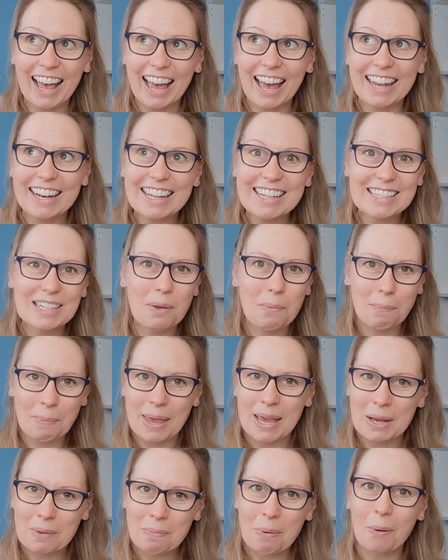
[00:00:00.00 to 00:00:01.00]
it's a
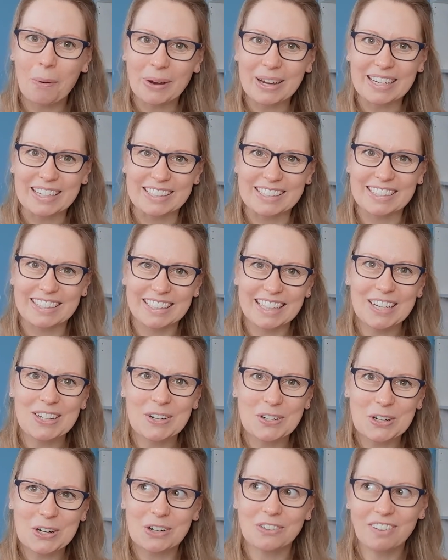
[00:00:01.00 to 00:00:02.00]
big point in
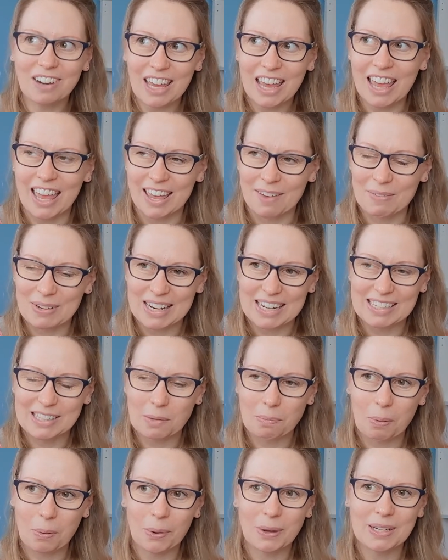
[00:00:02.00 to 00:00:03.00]
your career. I mean, it's
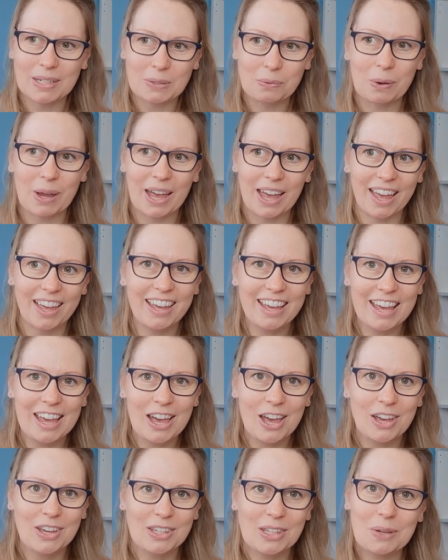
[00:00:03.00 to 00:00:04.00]
the point where
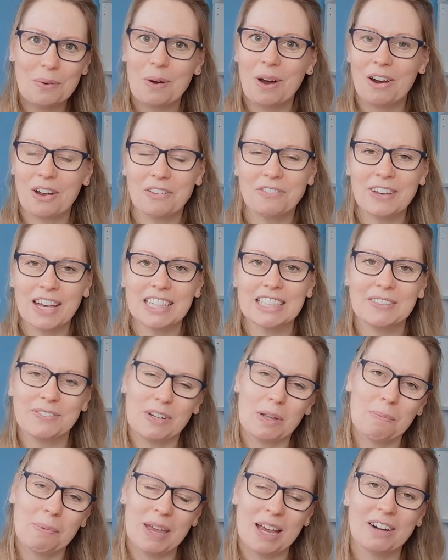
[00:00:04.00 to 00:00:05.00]
you are
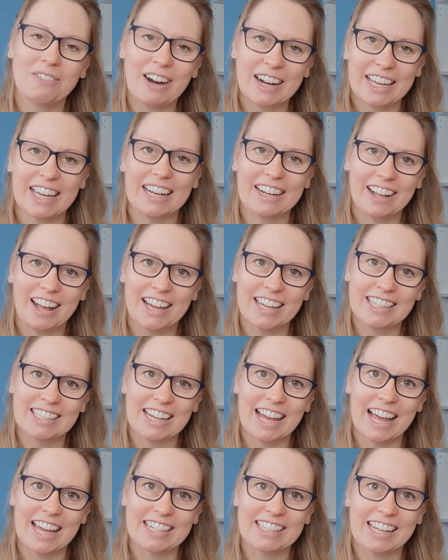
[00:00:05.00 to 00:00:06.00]
effectively being recognised
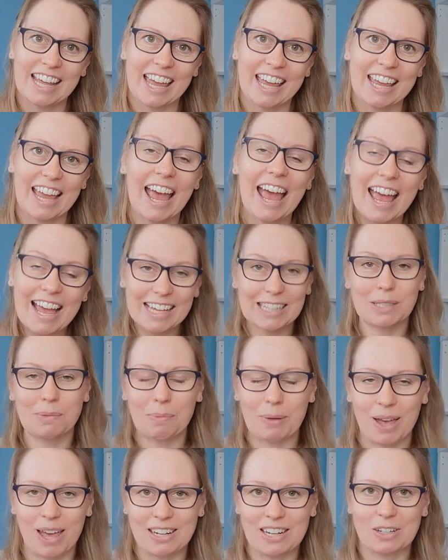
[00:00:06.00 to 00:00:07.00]
as an
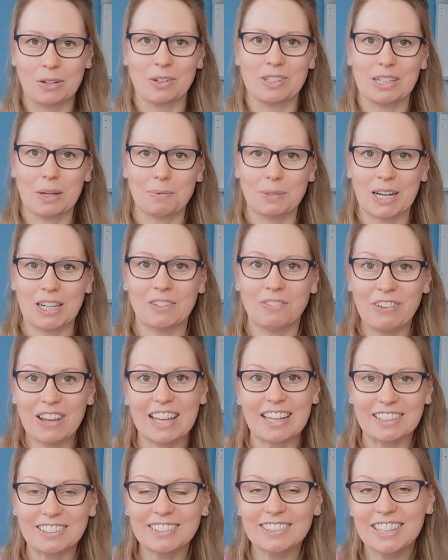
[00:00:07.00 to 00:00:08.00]
expert in your subject
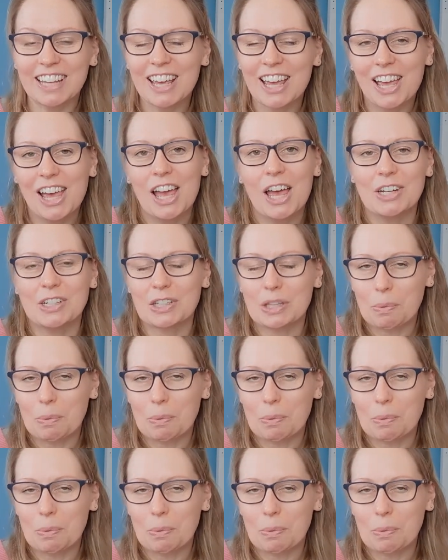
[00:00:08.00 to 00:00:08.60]
field to